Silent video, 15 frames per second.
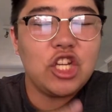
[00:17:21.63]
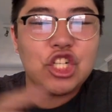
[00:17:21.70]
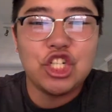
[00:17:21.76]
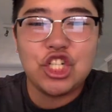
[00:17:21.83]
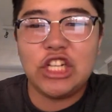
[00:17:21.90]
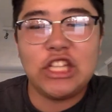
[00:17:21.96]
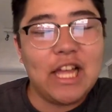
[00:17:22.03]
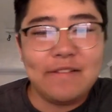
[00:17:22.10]

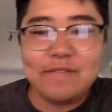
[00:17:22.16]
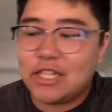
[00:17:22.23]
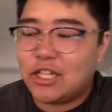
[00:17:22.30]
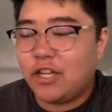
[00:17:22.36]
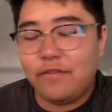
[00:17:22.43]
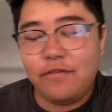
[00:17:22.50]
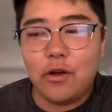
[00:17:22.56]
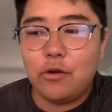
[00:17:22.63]
She loves the
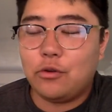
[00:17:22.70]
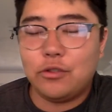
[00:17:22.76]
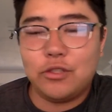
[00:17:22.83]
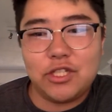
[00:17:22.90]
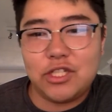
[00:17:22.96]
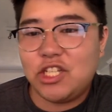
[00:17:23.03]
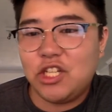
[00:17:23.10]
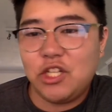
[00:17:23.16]
good
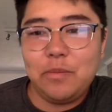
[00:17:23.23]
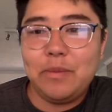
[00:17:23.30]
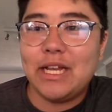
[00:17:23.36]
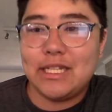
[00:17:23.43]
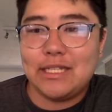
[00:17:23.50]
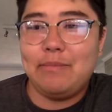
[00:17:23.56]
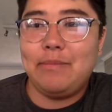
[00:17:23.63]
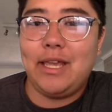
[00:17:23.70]
vocals too
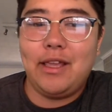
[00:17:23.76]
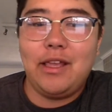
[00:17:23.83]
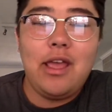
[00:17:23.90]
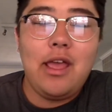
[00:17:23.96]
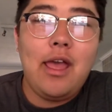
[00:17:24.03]
because of me.